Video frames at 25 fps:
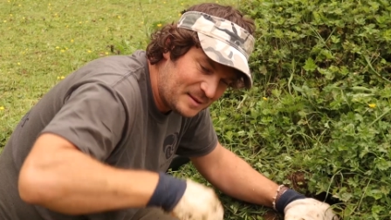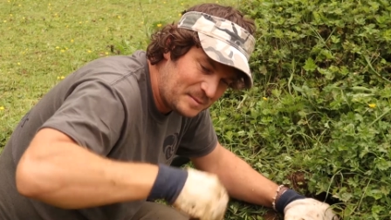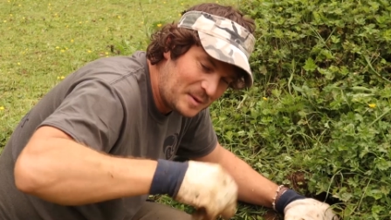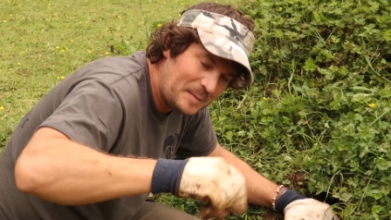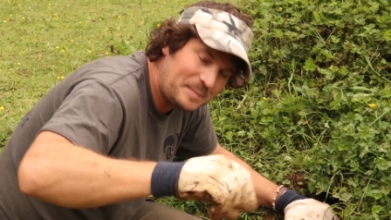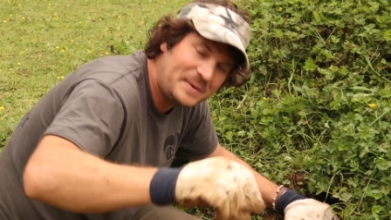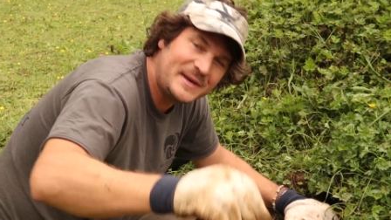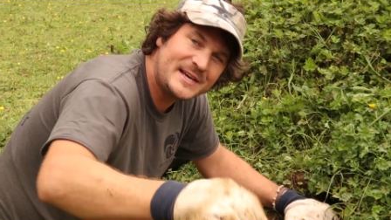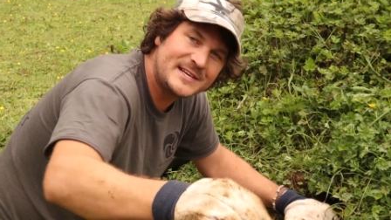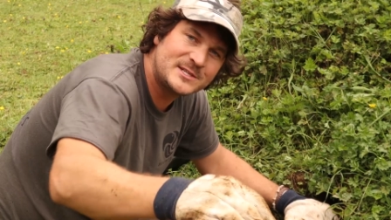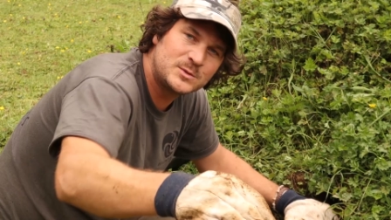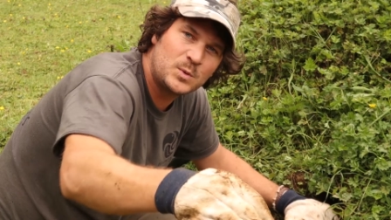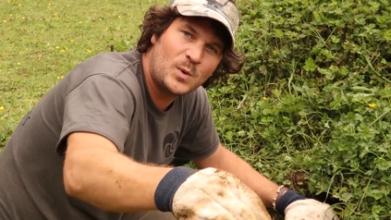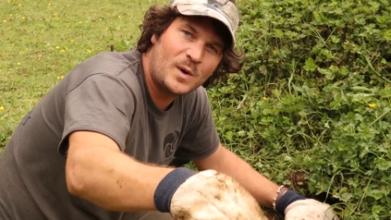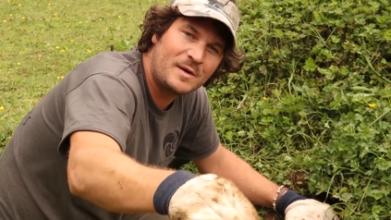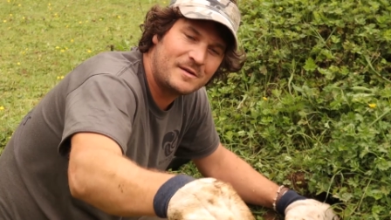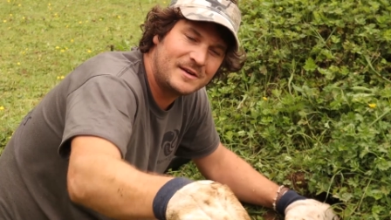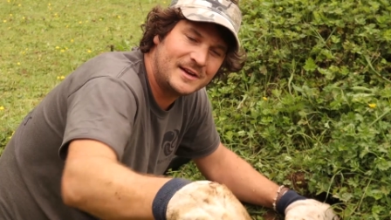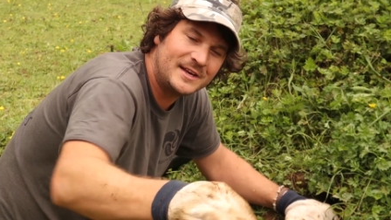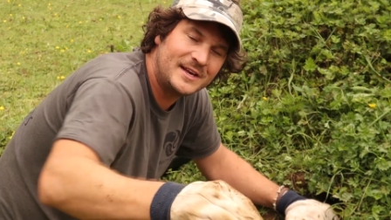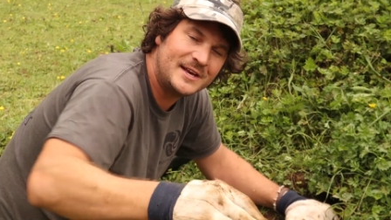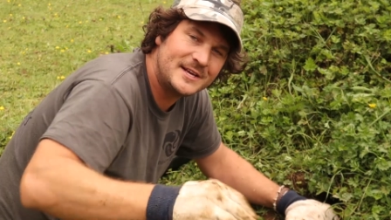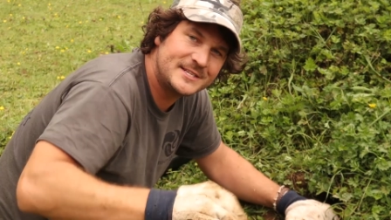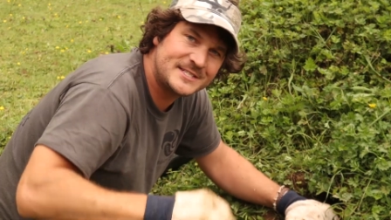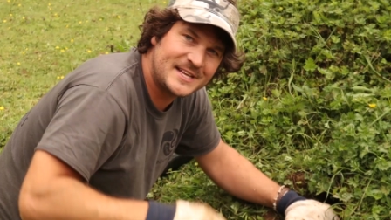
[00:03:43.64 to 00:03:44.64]
And my biggest
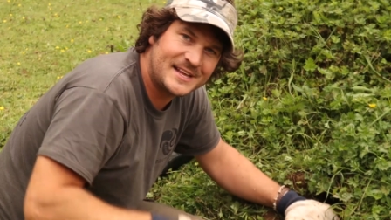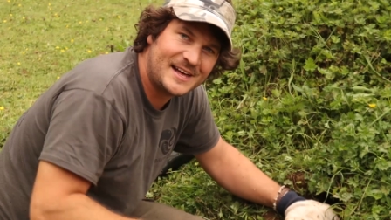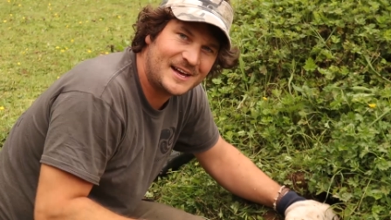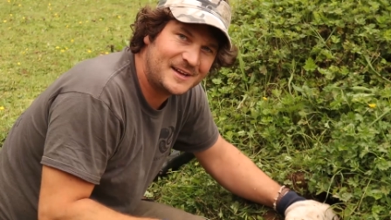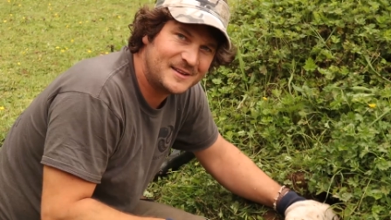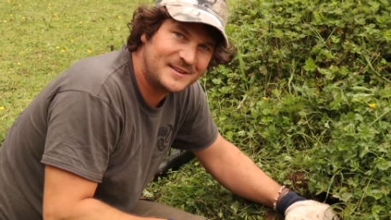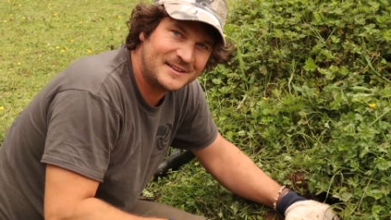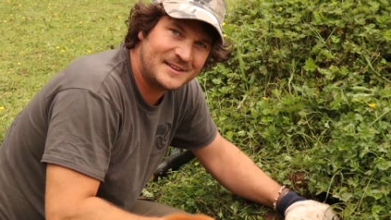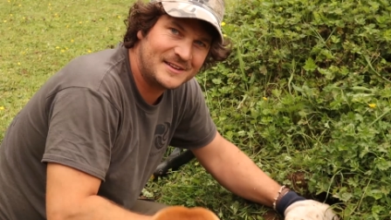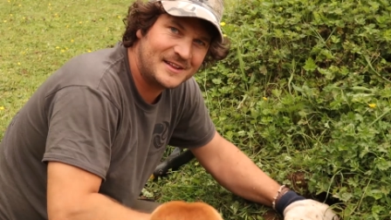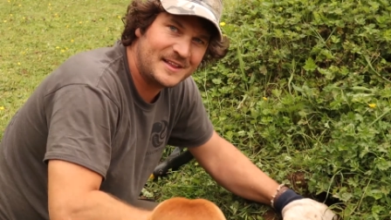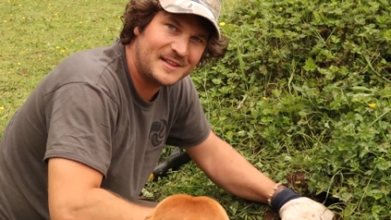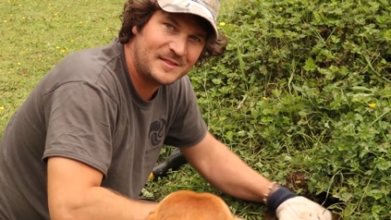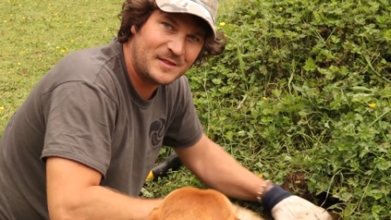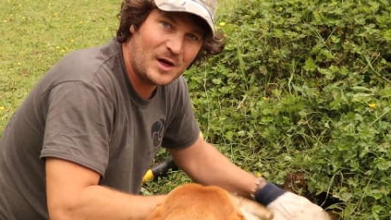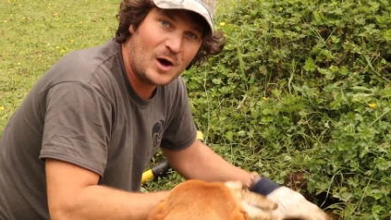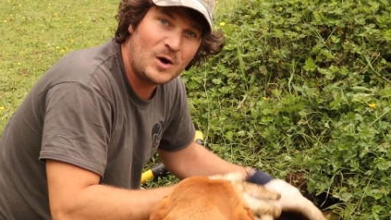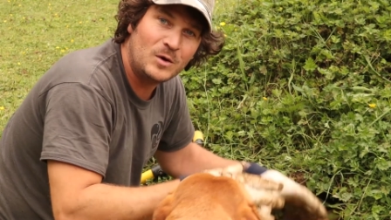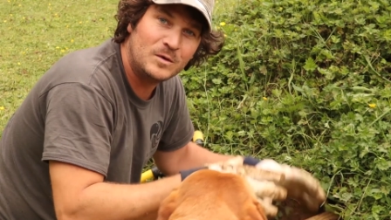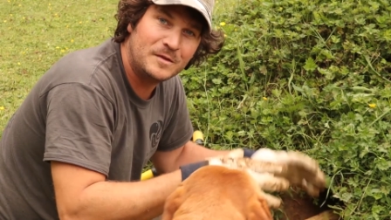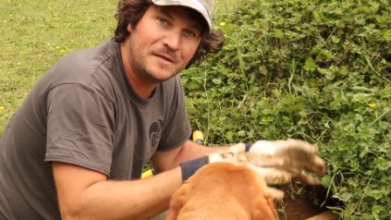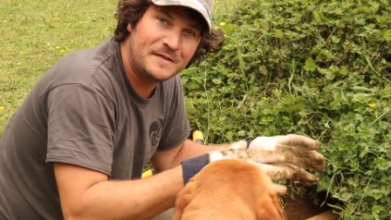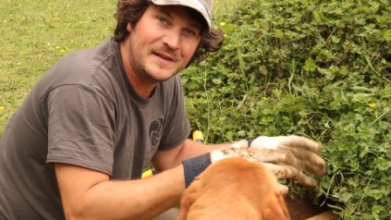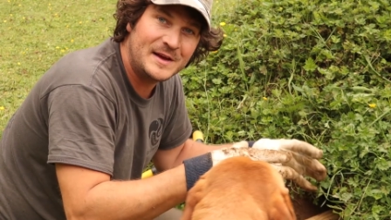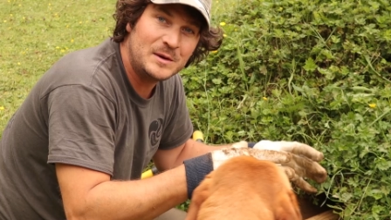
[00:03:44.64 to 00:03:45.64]
worry is that the
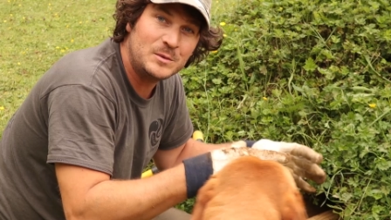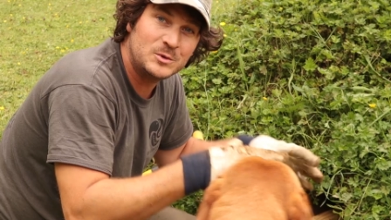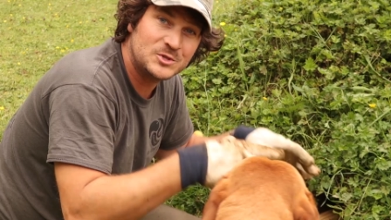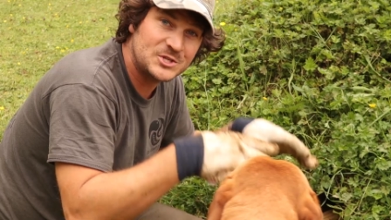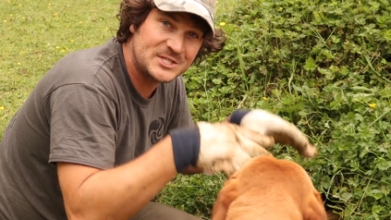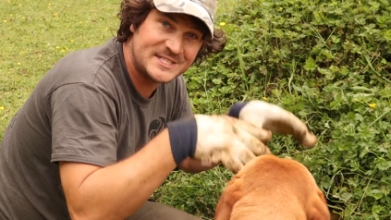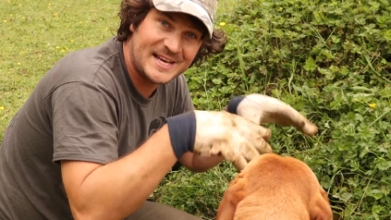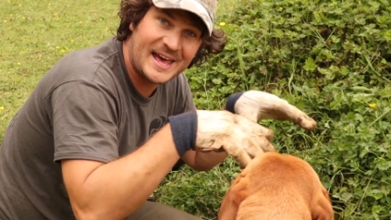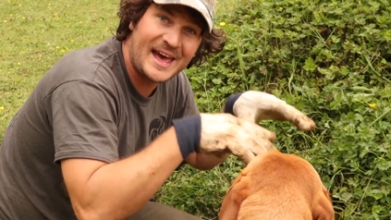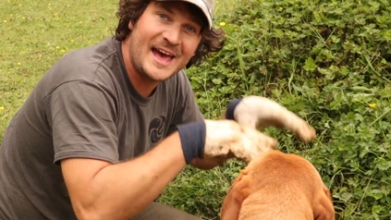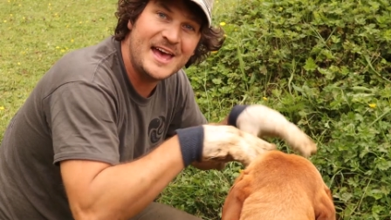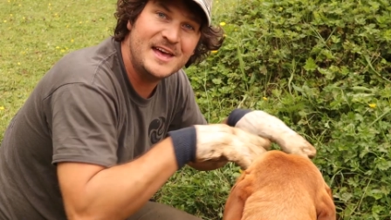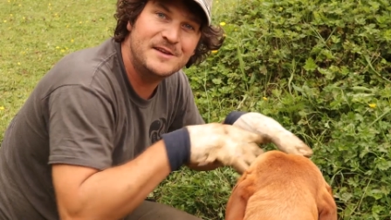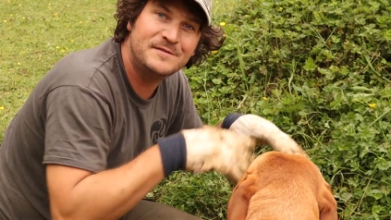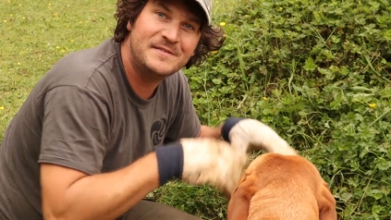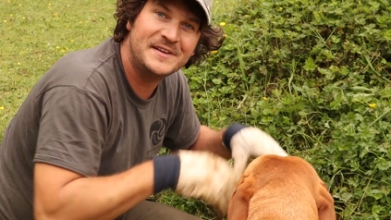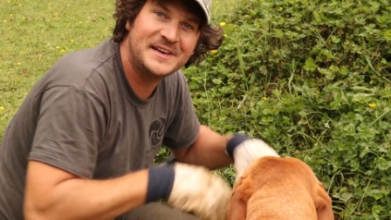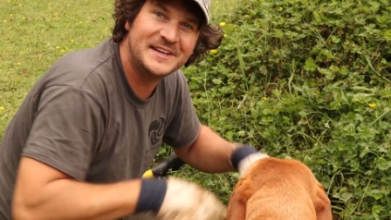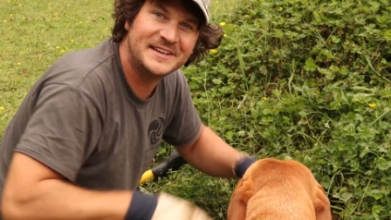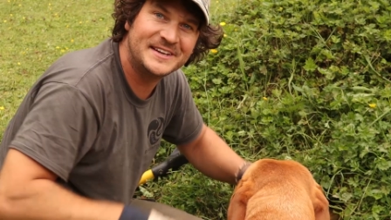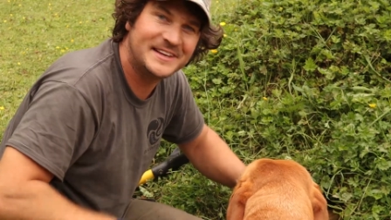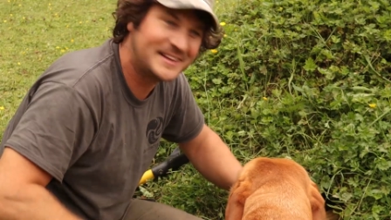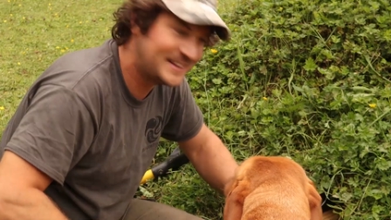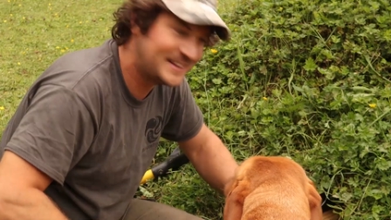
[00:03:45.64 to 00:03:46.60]
whole thing will just cave in.